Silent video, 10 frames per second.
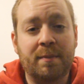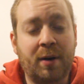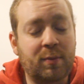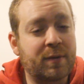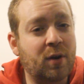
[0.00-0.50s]

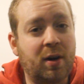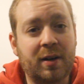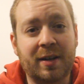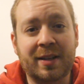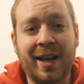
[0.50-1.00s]
But we've
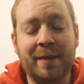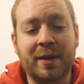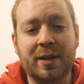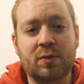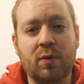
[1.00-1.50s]
got a game
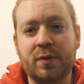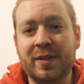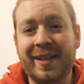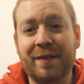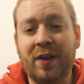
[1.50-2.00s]
against
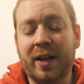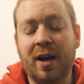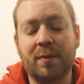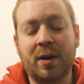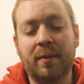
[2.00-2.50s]
Wolves in the FA
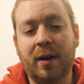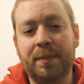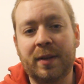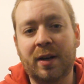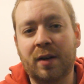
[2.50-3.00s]
Cup coming
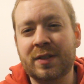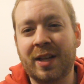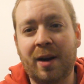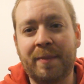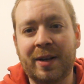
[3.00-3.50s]
up. And then after
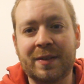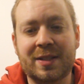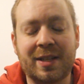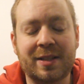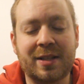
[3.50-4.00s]
that, I believe
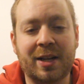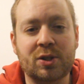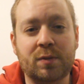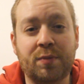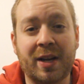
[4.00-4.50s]
it's the
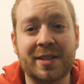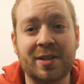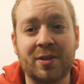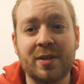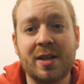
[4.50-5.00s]
international break.
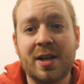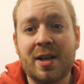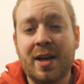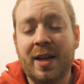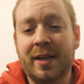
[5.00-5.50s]
So
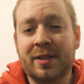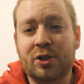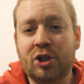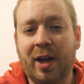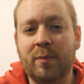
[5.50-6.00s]
it is a
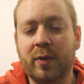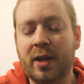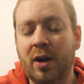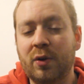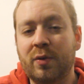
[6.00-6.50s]
shame we
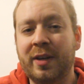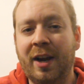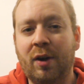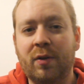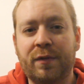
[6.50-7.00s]
go
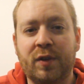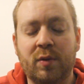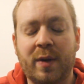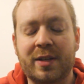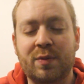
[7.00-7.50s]
now a
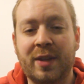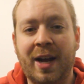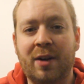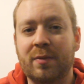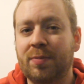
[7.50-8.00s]
few weeks
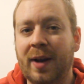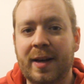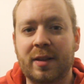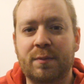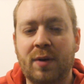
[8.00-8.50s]
without
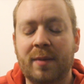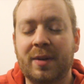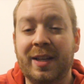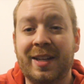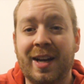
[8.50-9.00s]
playing in the
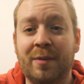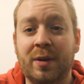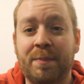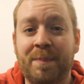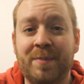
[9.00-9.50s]
Premier League. And
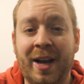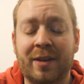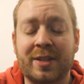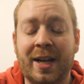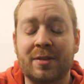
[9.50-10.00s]
we're
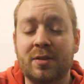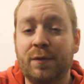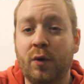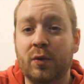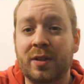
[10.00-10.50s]
now down to
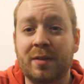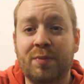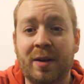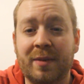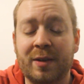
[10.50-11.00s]
fourth in the
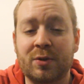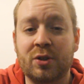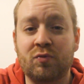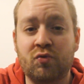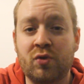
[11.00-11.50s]
Premier League,
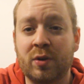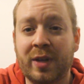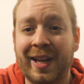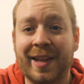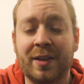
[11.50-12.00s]
which is real
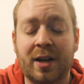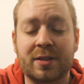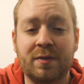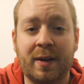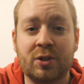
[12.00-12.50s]
kick in the
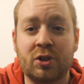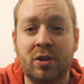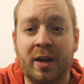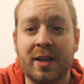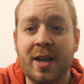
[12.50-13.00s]
nuts for
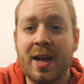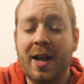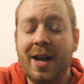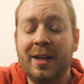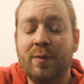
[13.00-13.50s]
Manchester United.
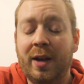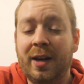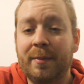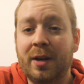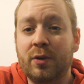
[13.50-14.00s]
Anyway,
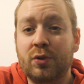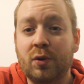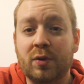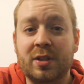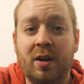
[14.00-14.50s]
let me know your
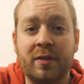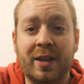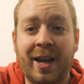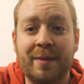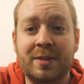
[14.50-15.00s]
thoughts on
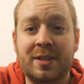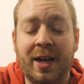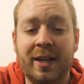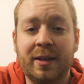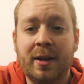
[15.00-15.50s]
the game
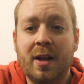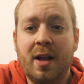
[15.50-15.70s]
today.